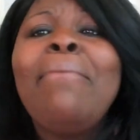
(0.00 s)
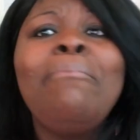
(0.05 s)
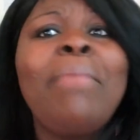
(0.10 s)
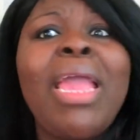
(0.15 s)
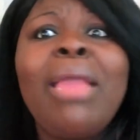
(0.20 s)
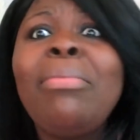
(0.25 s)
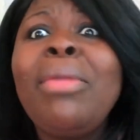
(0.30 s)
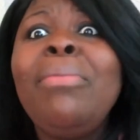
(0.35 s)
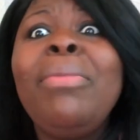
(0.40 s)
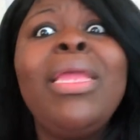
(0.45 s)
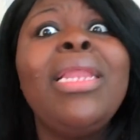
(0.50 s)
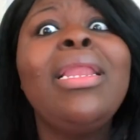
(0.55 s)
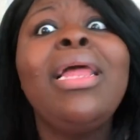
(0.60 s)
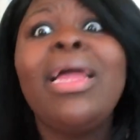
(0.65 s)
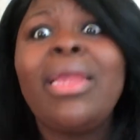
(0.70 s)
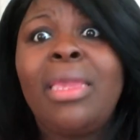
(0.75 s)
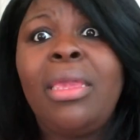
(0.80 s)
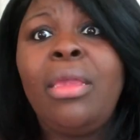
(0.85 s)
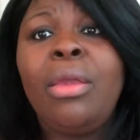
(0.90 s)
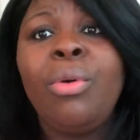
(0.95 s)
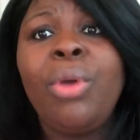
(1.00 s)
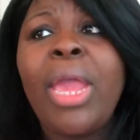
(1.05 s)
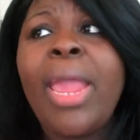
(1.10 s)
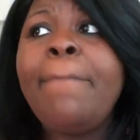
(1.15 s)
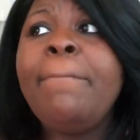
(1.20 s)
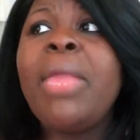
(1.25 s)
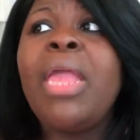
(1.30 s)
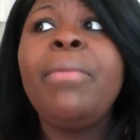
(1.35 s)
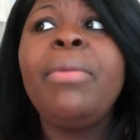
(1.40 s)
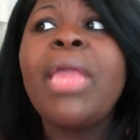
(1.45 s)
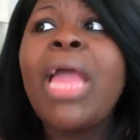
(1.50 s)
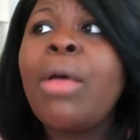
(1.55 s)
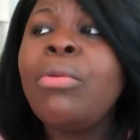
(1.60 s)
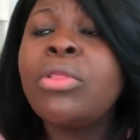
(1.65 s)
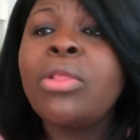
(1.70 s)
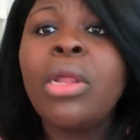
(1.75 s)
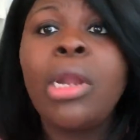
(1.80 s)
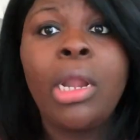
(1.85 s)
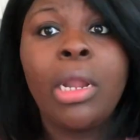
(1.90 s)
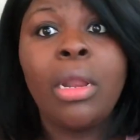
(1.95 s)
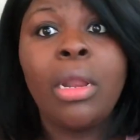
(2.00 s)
make me be lucky. Okay, maybe I was gonna